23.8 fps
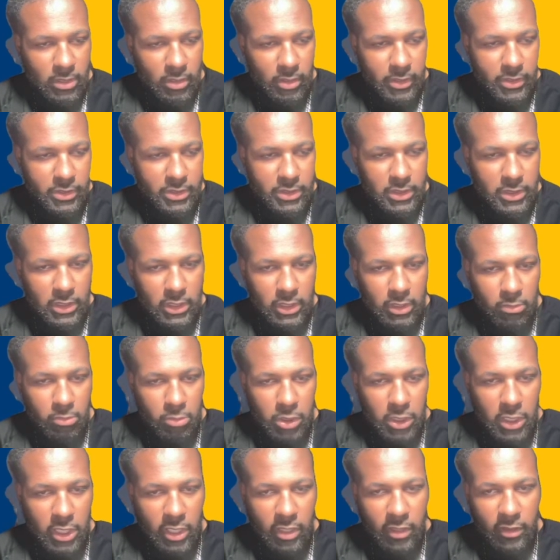Let's see.
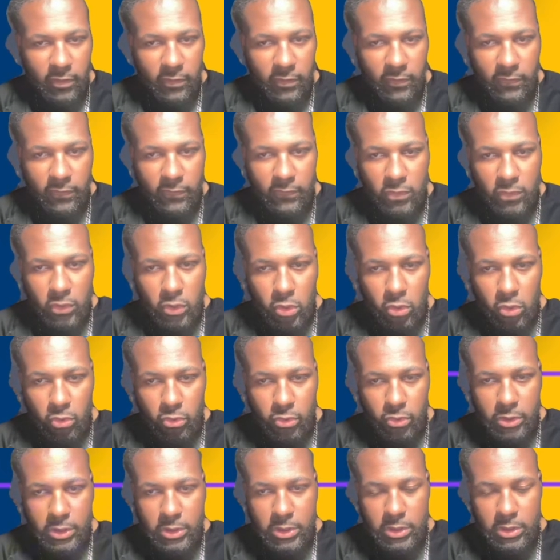We have
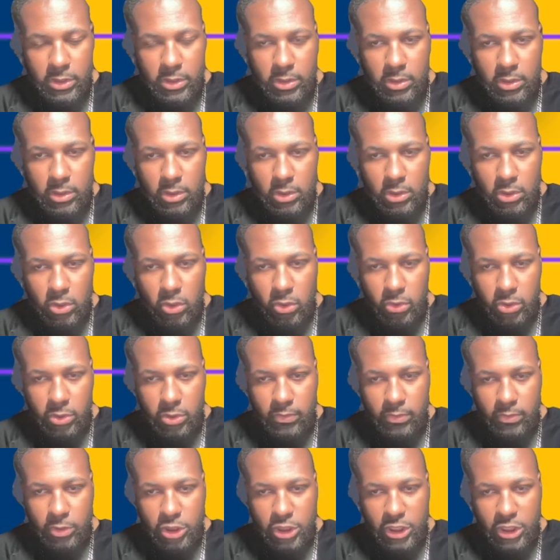Colts
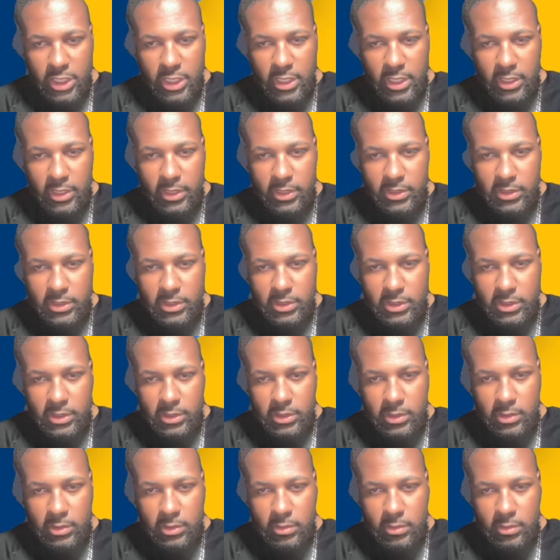for Chase.